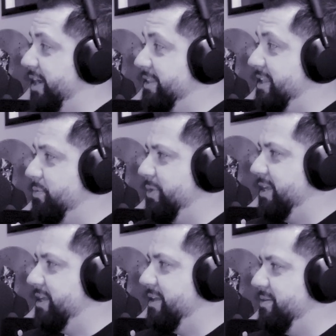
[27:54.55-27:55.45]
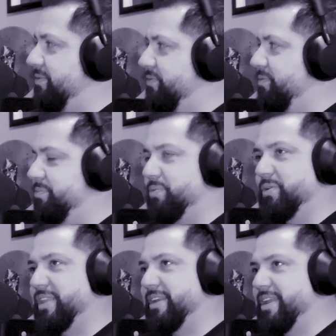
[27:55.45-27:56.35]
I think we
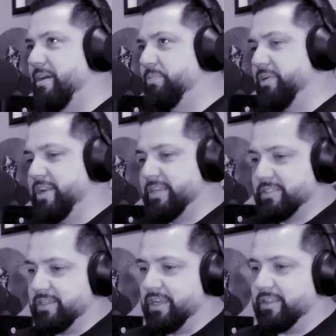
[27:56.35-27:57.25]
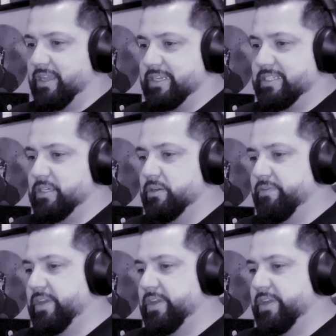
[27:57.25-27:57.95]
broke that down pretty nicely and got the idea of